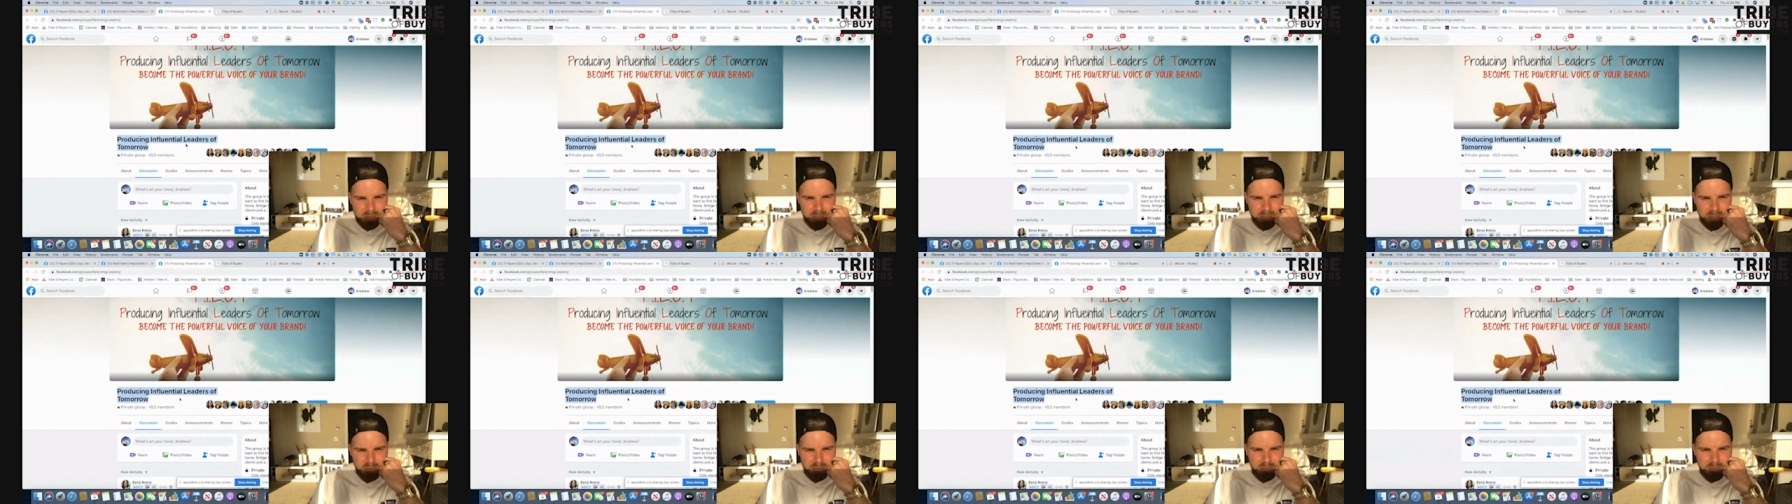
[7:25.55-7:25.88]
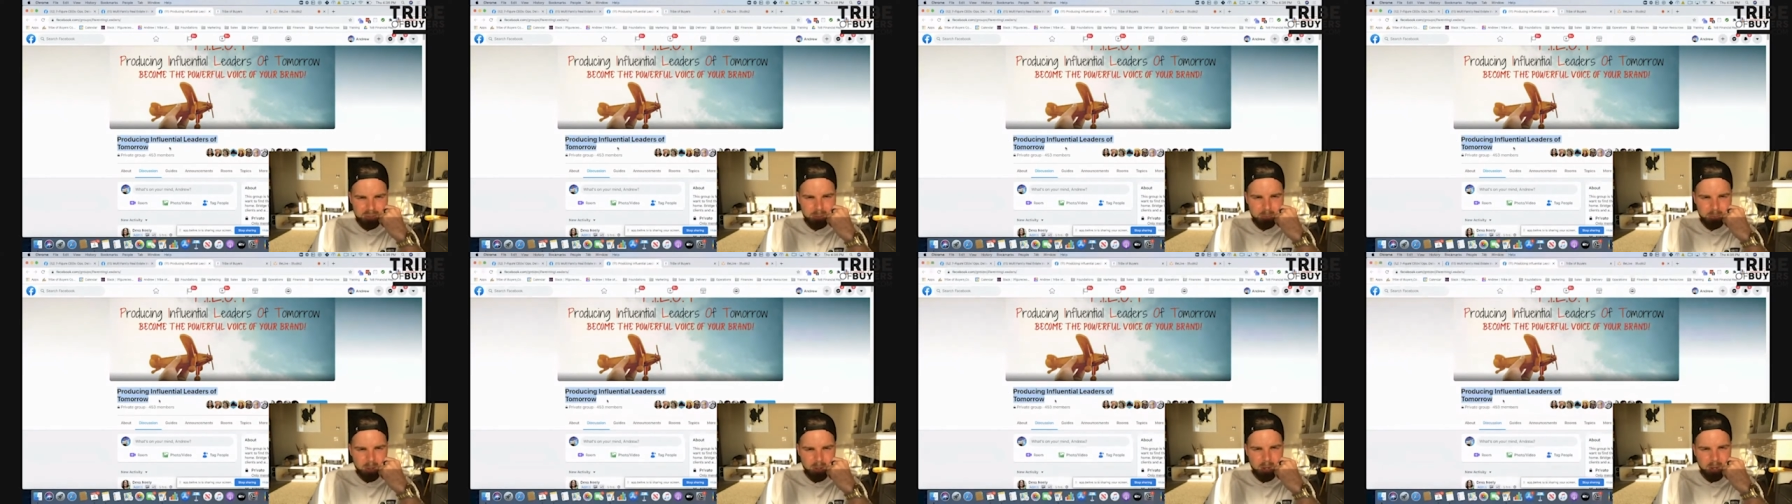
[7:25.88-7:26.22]
of
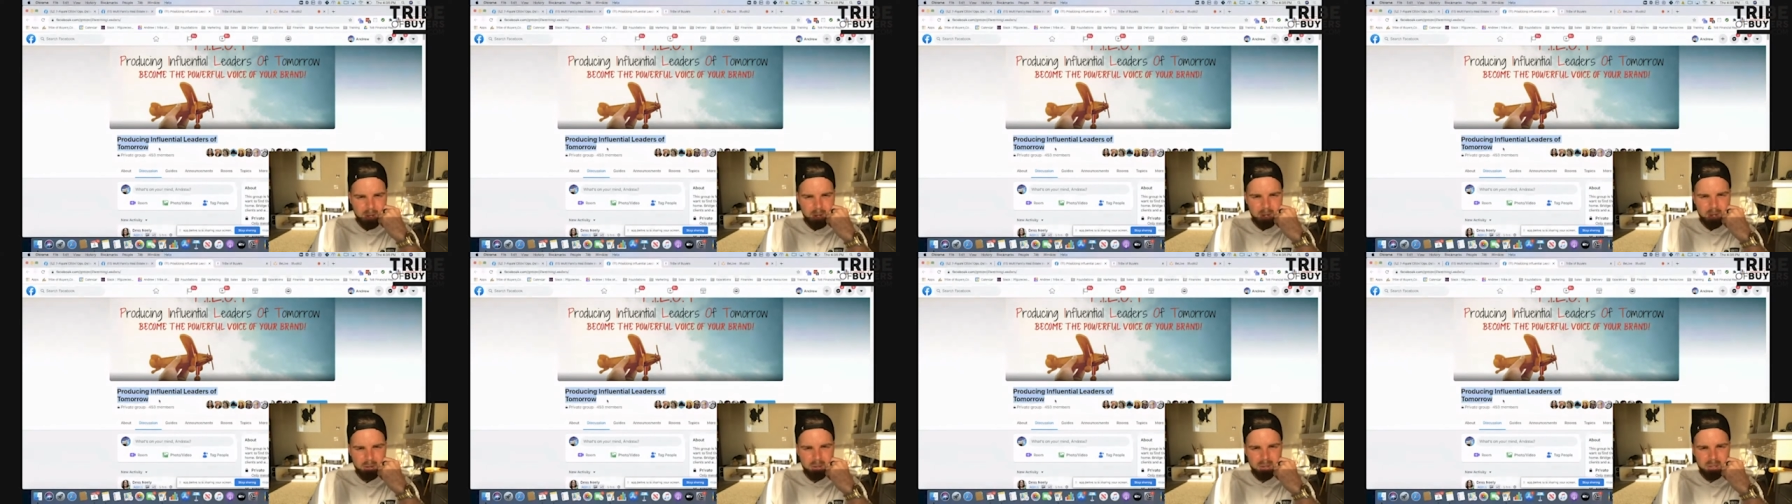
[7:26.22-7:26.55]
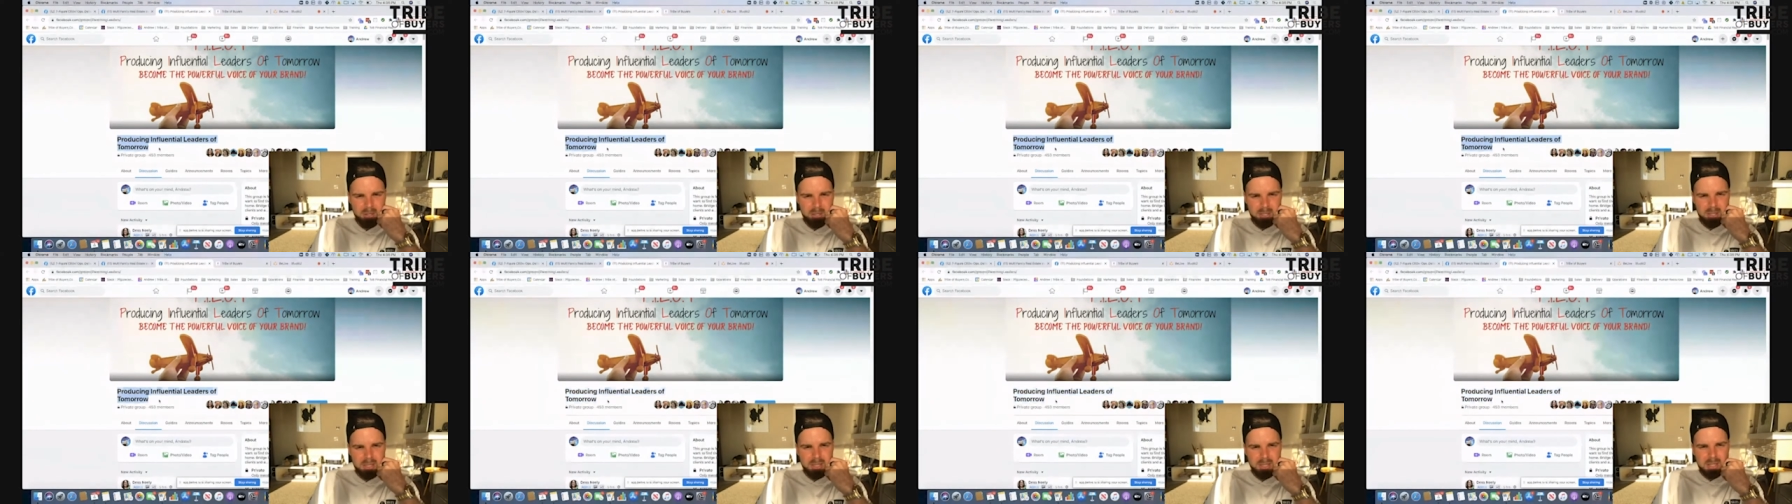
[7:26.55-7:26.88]
tomorrow.
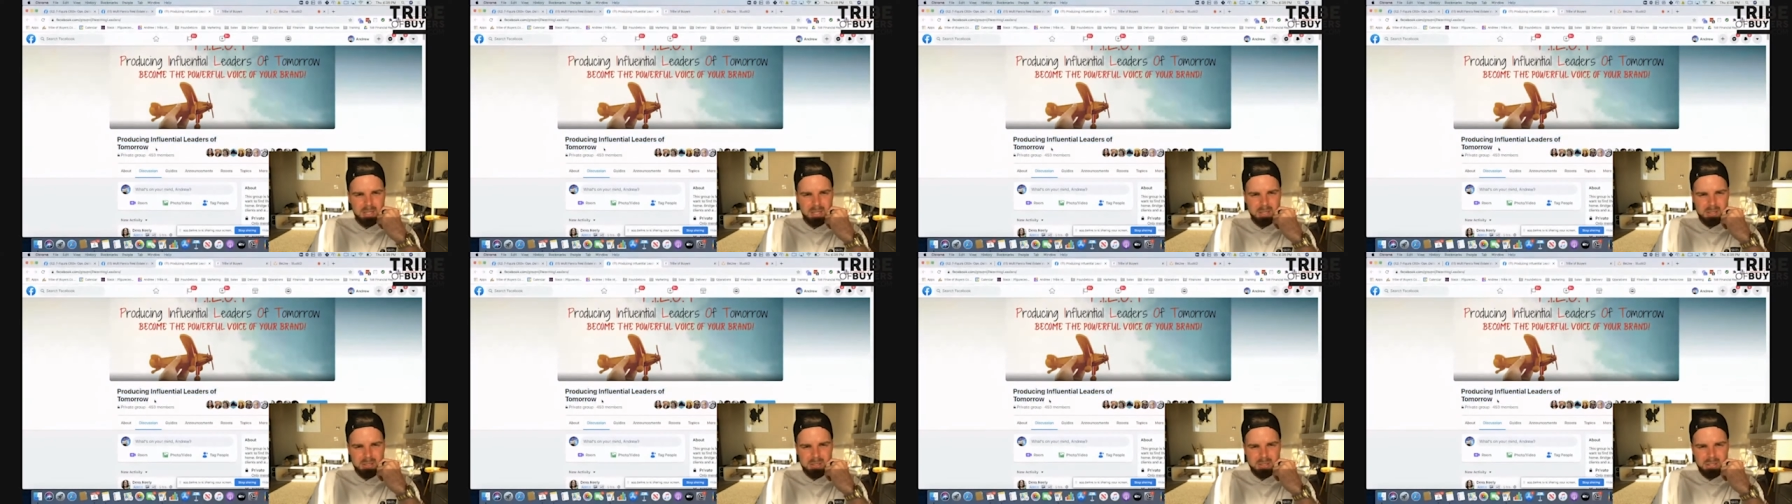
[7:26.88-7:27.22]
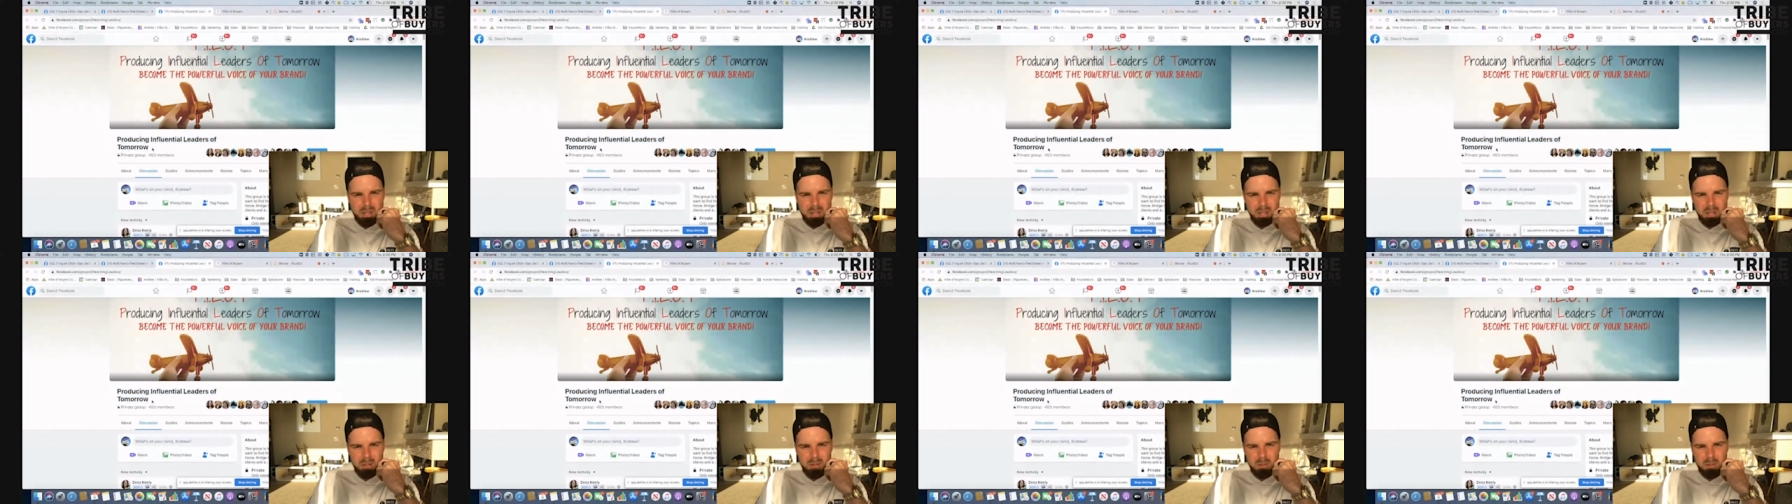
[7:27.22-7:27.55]

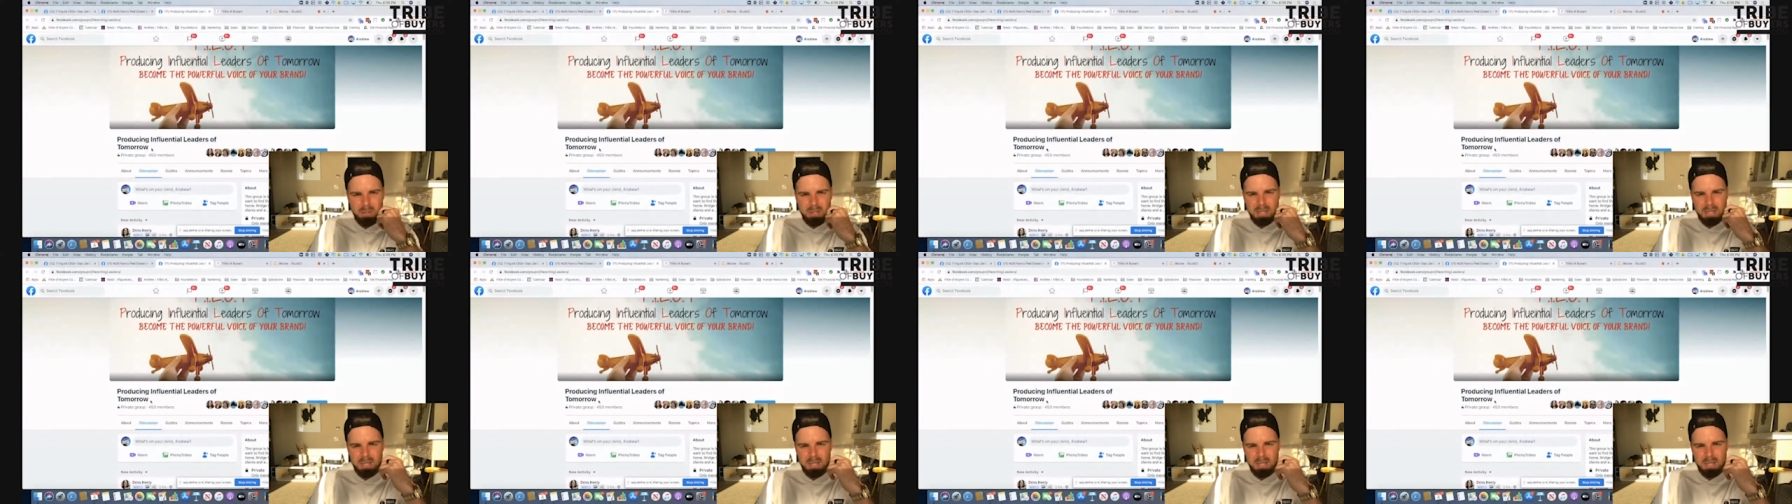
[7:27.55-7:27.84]
So